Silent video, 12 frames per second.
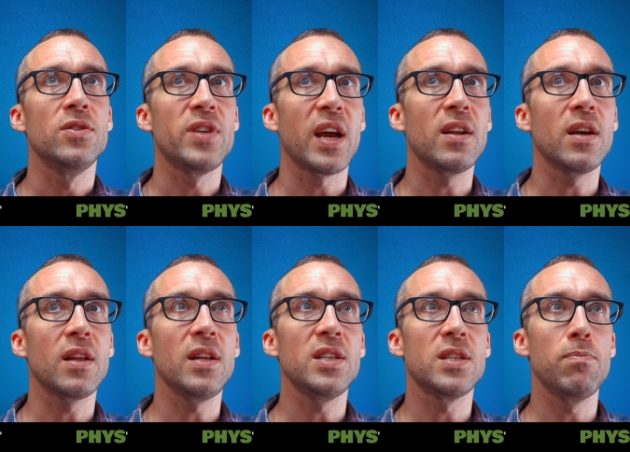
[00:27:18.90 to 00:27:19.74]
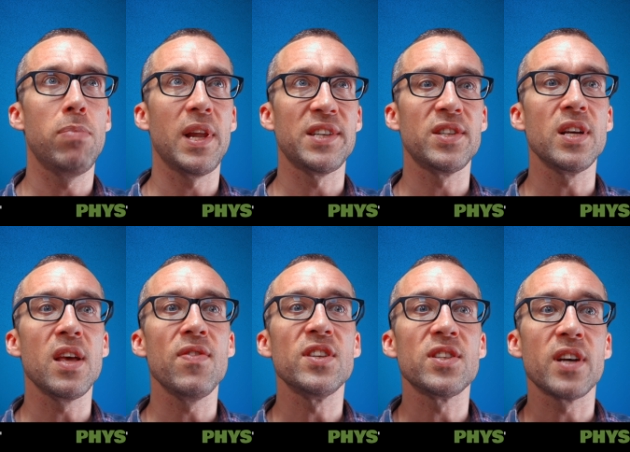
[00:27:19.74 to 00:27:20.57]
technically it's a blessing
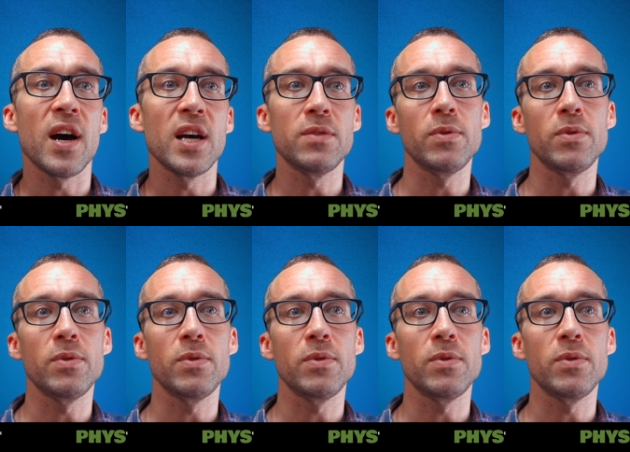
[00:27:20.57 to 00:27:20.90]
in disguise